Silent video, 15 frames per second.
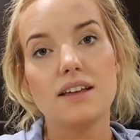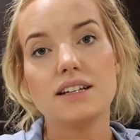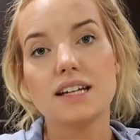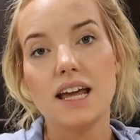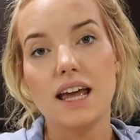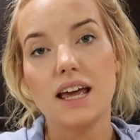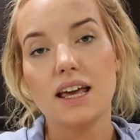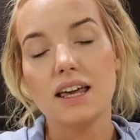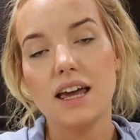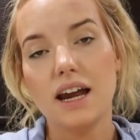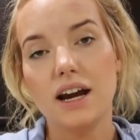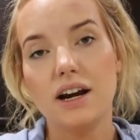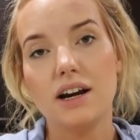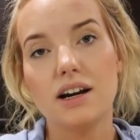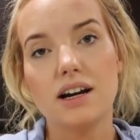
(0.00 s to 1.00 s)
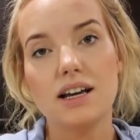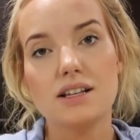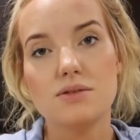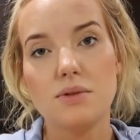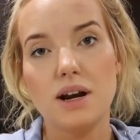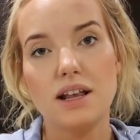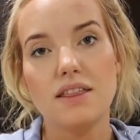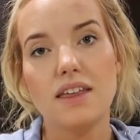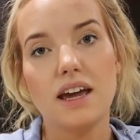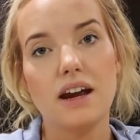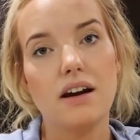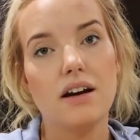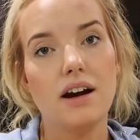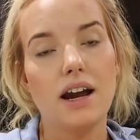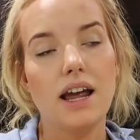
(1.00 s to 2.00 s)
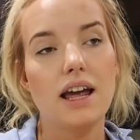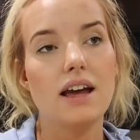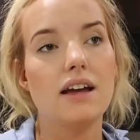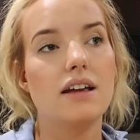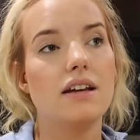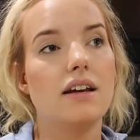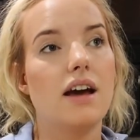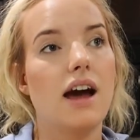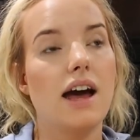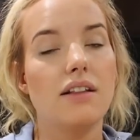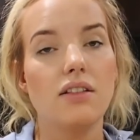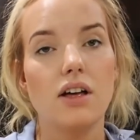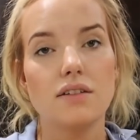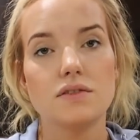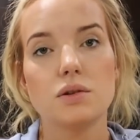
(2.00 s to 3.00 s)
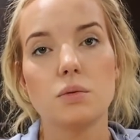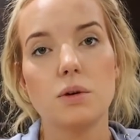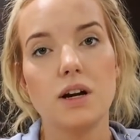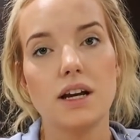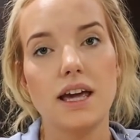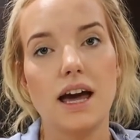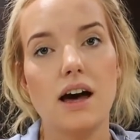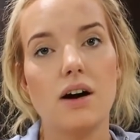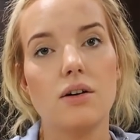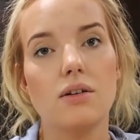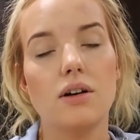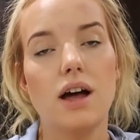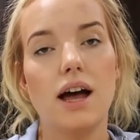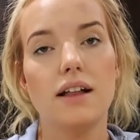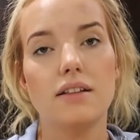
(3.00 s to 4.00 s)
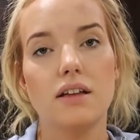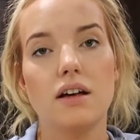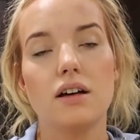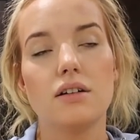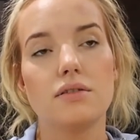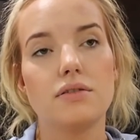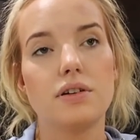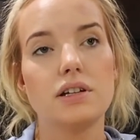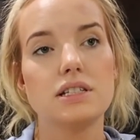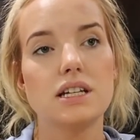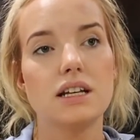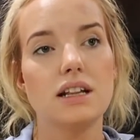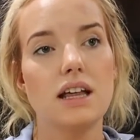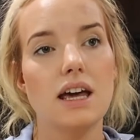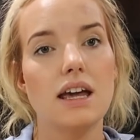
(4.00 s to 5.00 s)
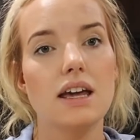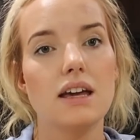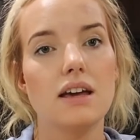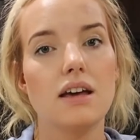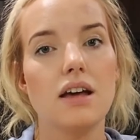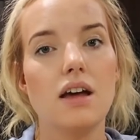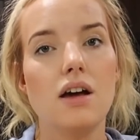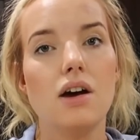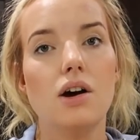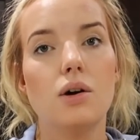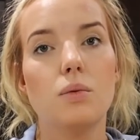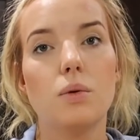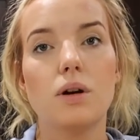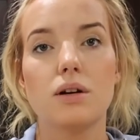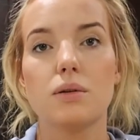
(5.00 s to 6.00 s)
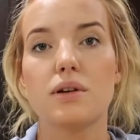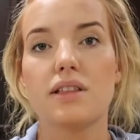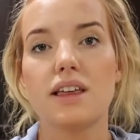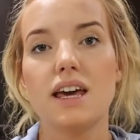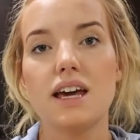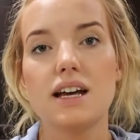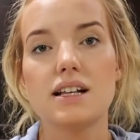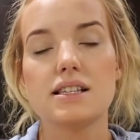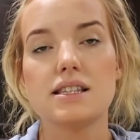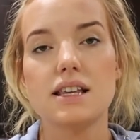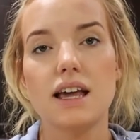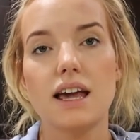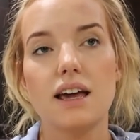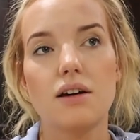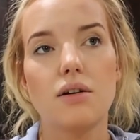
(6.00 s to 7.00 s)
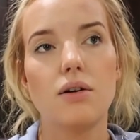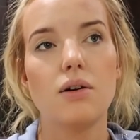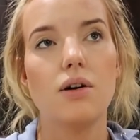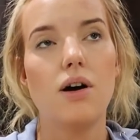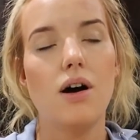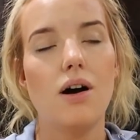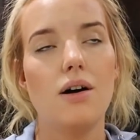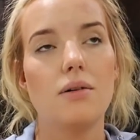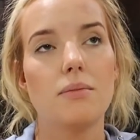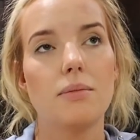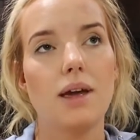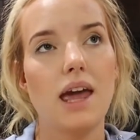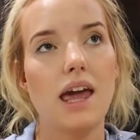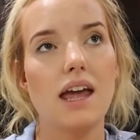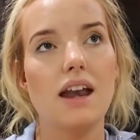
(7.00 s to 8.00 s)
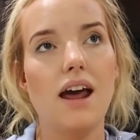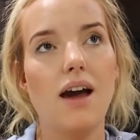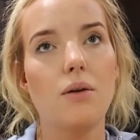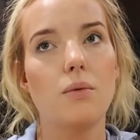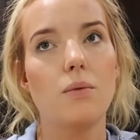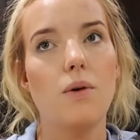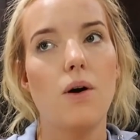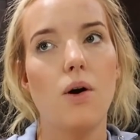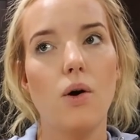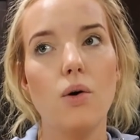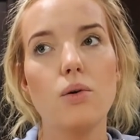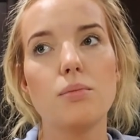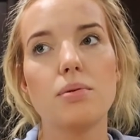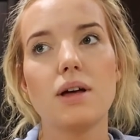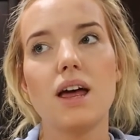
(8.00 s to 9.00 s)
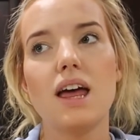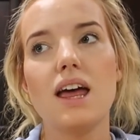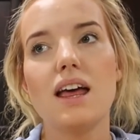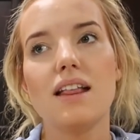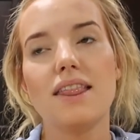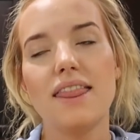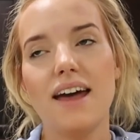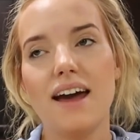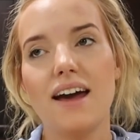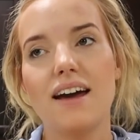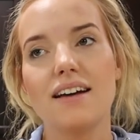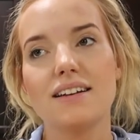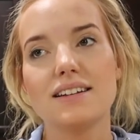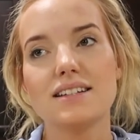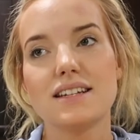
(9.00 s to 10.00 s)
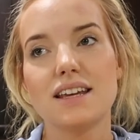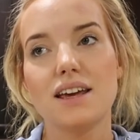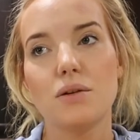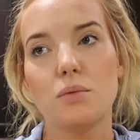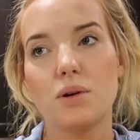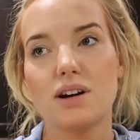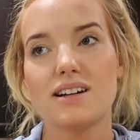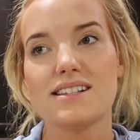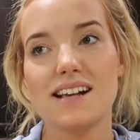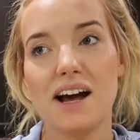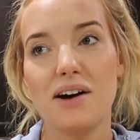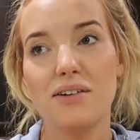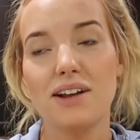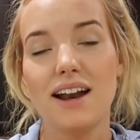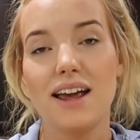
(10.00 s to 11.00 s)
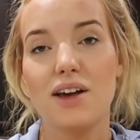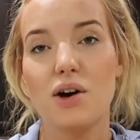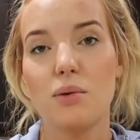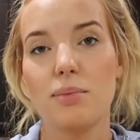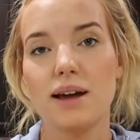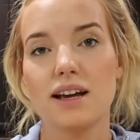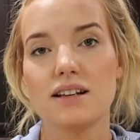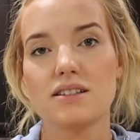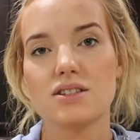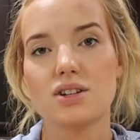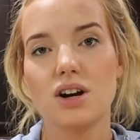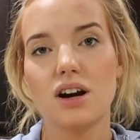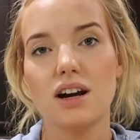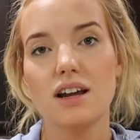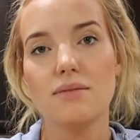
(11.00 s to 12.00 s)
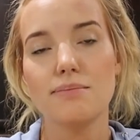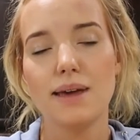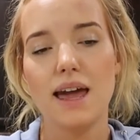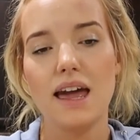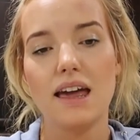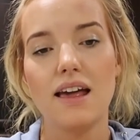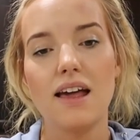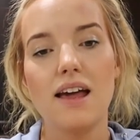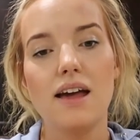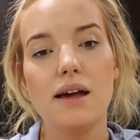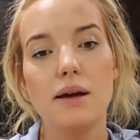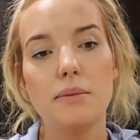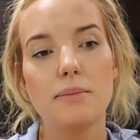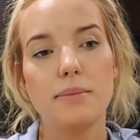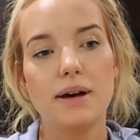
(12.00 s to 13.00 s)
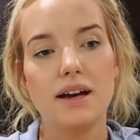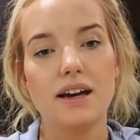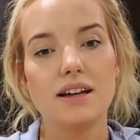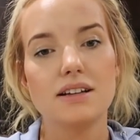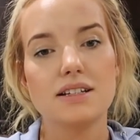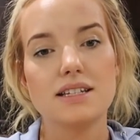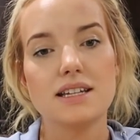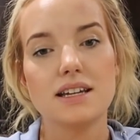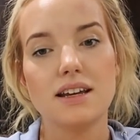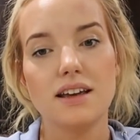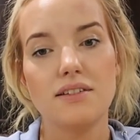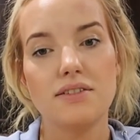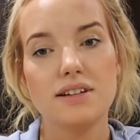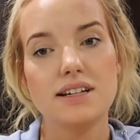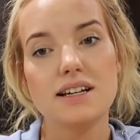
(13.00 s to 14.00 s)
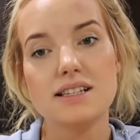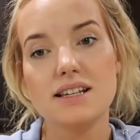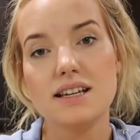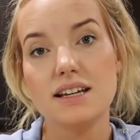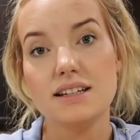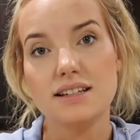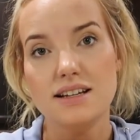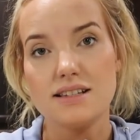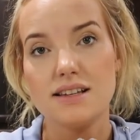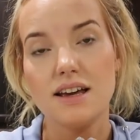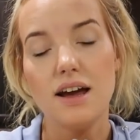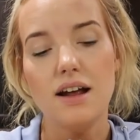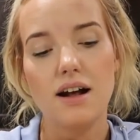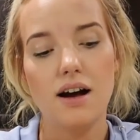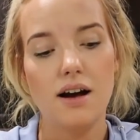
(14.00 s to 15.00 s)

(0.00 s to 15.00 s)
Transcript: the daycare is right there, and I love to work out. I love to like work with kids, like, and I hope that it works out, and I hope I can start in May. But if it doesn't, it doesn't.